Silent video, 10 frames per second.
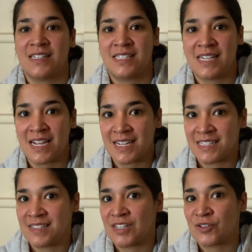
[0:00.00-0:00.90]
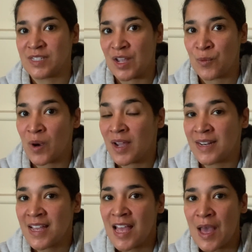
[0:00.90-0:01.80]
Today I consider day one,
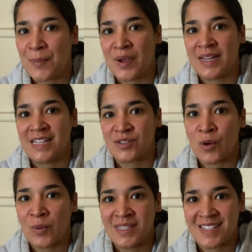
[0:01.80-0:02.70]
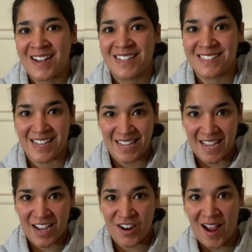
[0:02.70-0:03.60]
but as always, guys, take
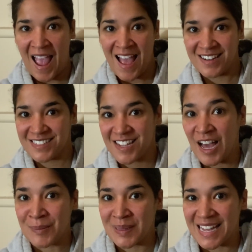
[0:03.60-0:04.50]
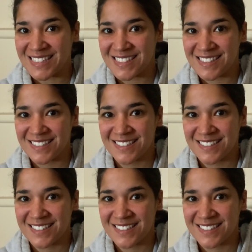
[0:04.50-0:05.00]
care and God bless.